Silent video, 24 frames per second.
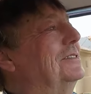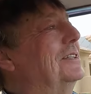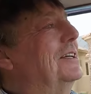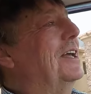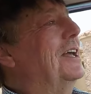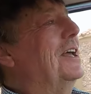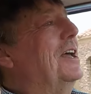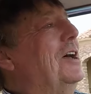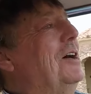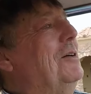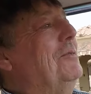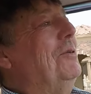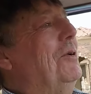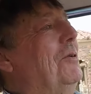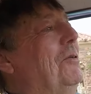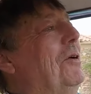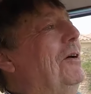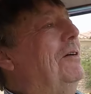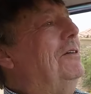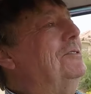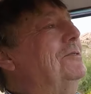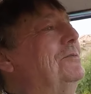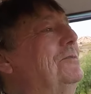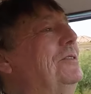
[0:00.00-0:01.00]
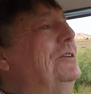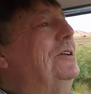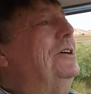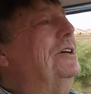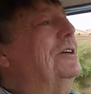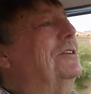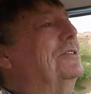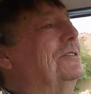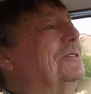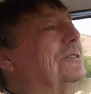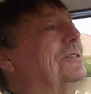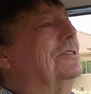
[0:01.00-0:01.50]
So, but what was really
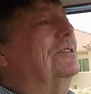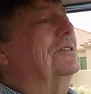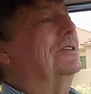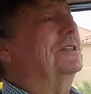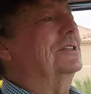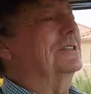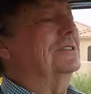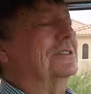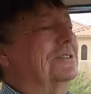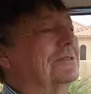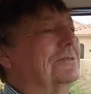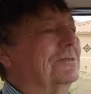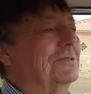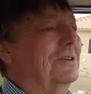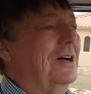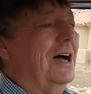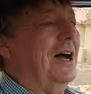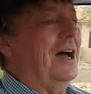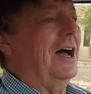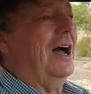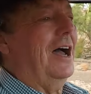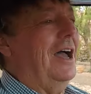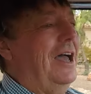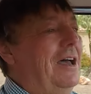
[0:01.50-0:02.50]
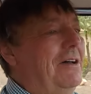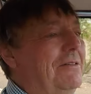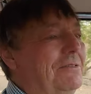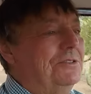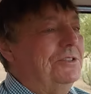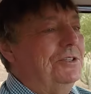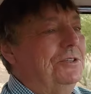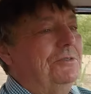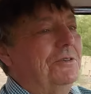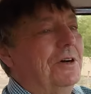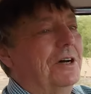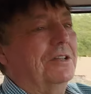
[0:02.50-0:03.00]
cool is I have
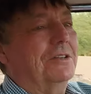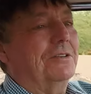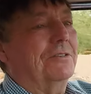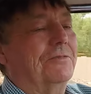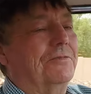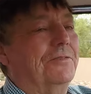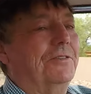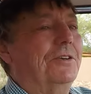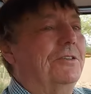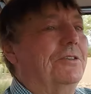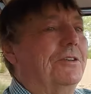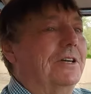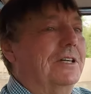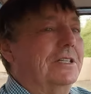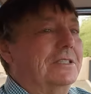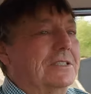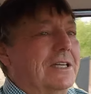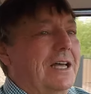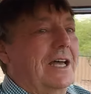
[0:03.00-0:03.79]
two other Furies.